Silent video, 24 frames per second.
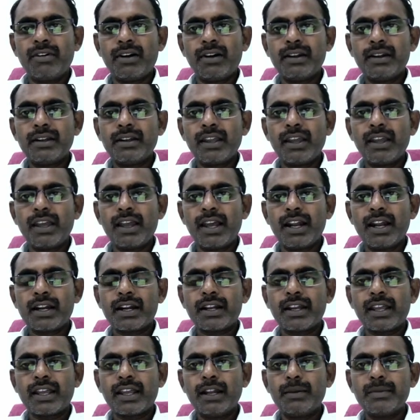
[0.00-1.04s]
Part A
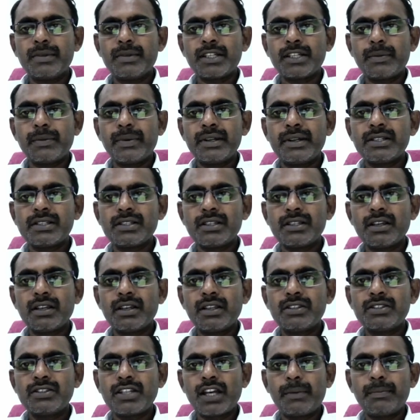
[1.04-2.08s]
Electrical Measurements,
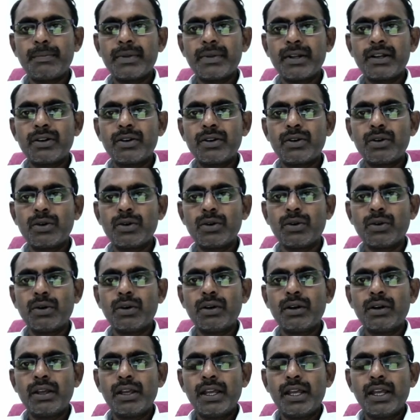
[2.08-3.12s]
Chapter
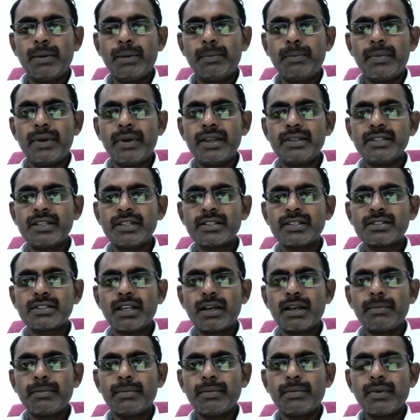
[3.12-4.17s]
2 Basics
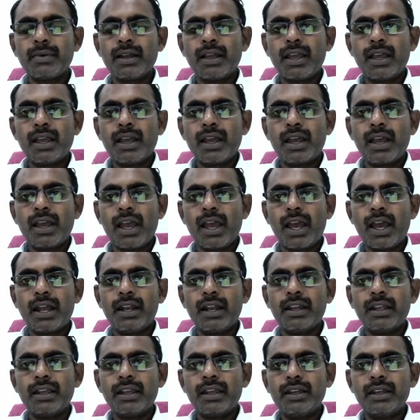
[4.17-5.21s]
of
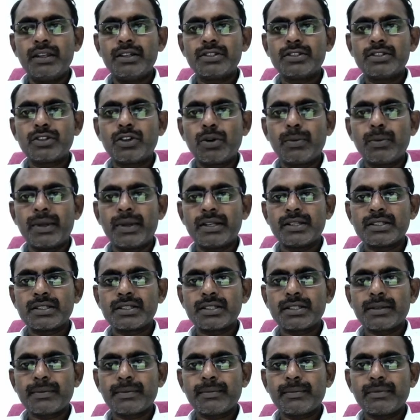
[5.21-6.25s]
and
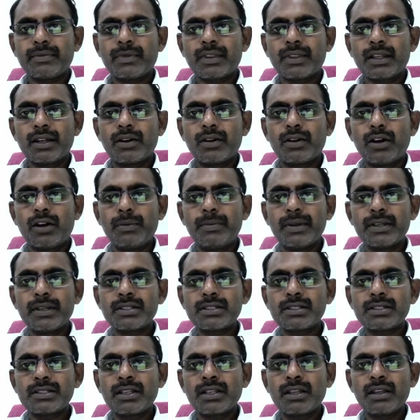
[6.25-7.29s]
Instruments.
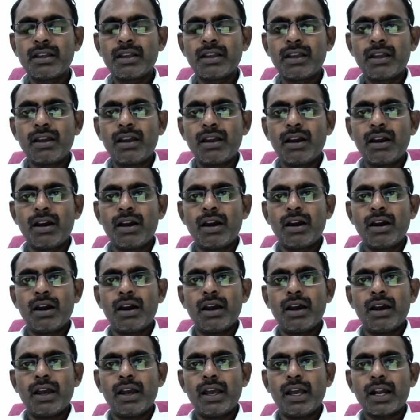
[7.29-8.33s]
Topics:
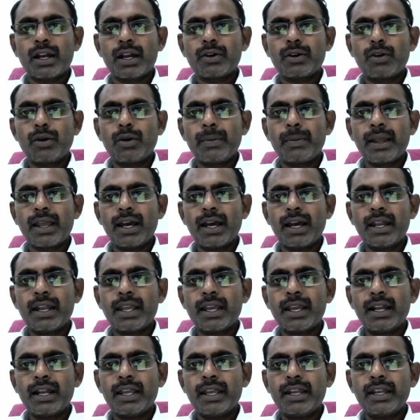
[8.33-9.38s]

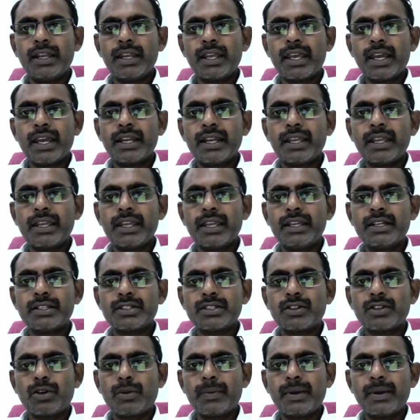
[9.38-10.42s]
Electromechanical indicating
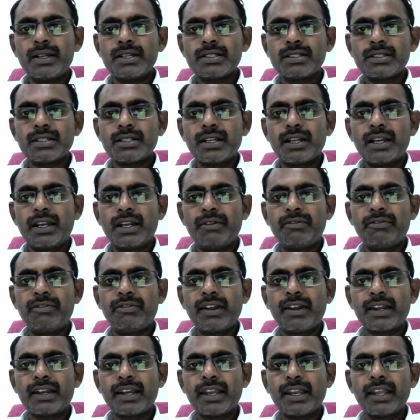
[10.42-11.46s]
instruments,
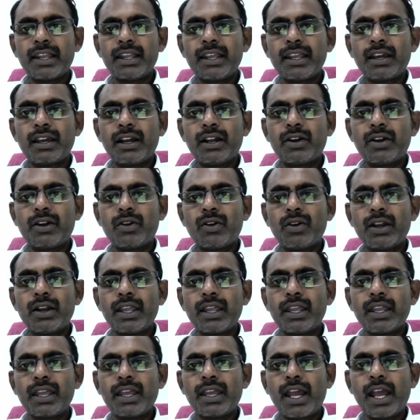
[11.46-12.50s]
deflecting,
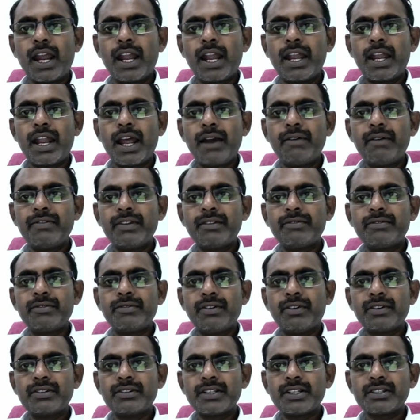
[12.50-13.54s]
controlling, and damping
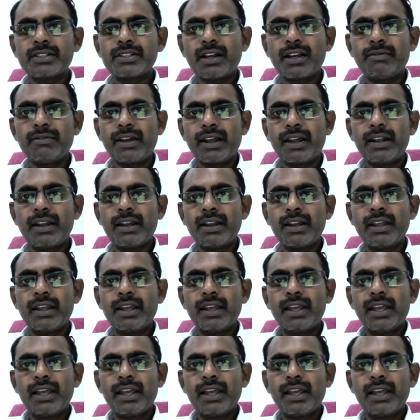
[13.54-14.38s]
forces of an